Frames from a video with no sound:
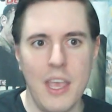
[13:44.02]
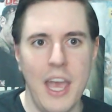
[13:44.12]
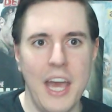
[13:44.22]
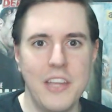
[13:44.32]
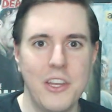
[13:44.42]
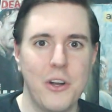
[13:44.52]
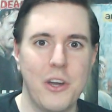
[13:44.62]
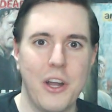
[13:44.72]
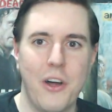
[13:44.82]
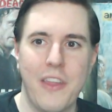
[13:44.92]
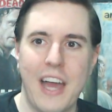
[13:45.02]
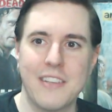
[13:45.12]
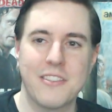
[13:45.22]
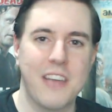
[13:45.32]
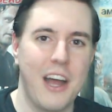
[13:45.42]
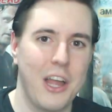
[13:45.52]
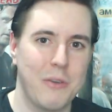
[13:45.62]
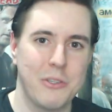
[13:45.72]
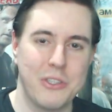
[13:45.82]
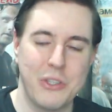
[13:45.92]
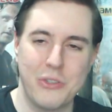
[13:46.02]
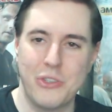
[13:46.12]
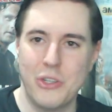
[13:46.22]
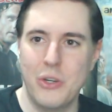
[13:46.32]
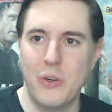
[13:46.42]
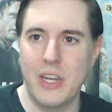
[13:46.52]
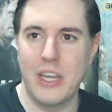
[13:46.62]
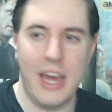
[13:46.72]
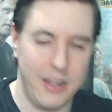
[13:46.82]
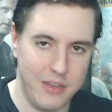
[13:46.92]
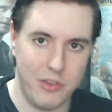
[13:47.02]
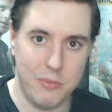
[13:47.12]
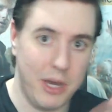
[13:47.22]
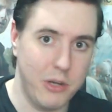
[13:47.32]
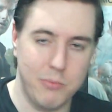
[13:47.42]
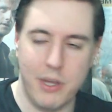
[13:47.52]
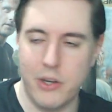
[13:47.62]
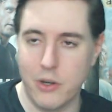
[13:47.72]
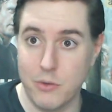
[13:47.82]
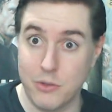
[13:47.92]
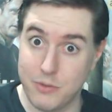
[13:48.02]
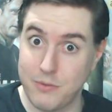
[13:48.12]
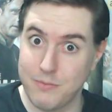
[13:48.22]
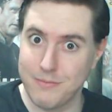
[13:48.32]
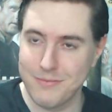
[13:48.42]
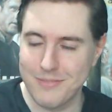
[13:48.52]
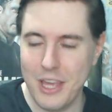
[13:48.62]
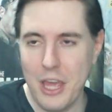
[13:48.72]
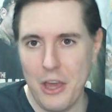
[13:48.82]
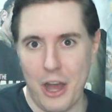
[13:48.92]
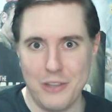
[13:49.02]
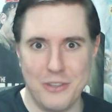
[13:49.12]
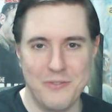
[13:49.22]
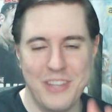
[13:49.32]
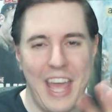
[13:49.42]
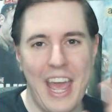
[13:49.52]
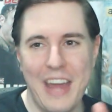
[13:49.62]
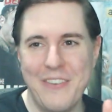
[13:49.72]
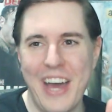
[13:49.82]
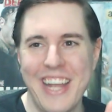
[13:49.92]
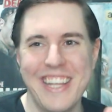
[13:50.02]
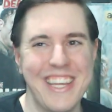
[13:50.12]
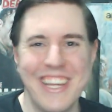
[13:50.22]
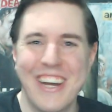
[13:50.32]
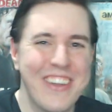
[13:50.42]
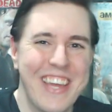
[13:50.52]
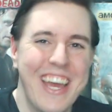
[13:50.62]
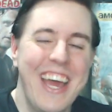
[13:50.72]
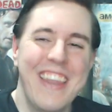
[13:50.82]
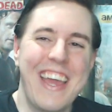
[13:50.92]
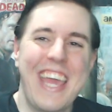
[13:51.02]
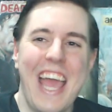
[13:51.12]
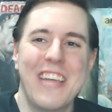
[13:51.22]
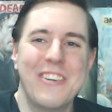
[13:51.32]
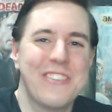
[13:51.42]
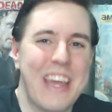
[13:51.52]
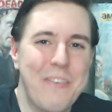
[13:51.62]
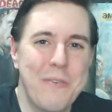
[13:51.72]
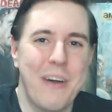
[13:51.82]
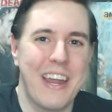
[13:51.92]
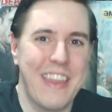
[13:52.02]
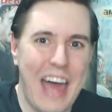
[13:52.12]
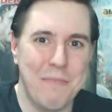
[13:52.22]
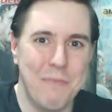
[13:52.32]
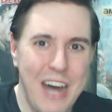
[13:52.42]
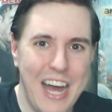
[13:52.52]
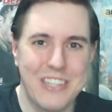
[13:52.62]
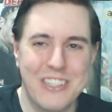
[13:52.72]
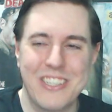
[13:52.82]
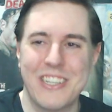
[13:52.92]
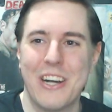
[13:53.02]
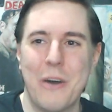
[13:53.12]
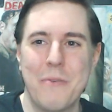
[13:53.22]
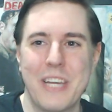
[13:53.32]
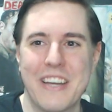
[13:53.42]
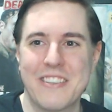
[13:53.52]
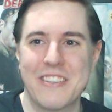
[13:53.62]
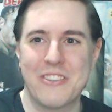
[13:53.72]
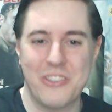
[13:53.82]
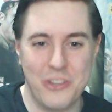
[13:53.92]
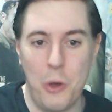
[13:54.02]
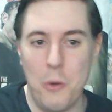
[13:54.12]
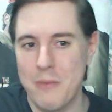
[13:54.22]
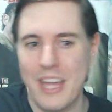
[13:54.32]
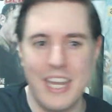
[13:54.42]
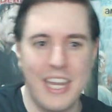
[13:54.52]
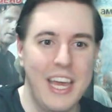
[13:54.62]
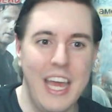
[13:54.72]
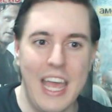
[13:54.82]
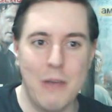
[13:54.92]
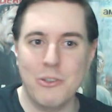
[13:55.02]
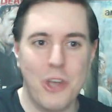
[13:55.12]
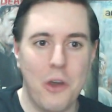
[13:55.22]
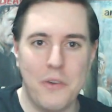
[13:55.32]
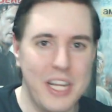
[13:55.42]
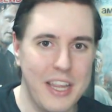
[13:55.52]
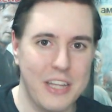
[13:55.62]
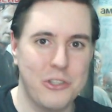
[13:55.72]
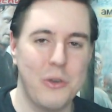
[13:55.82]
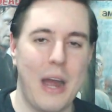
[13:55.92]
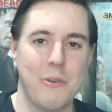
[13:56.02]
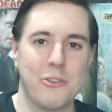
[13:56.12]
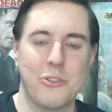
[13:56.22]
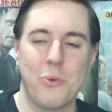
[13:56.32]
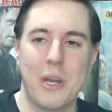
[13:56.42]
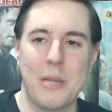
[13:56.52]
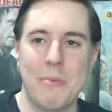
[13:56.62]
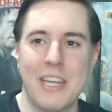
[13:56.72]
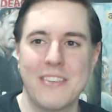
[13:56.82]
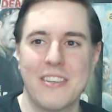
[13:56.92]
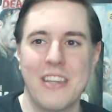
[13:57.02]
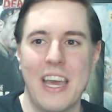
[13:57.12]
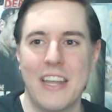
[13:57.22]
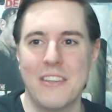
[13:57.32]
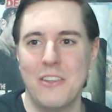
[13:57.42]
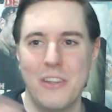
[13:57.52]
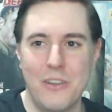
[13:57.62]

And, you know, and all that. And Psylocke was in there, too. And you had Olivia Munn, who played her, which is awesome. And, you know, they can't use everybody that much, you know, because there's so many. It was already, like, 2 hours and 20 minutes. And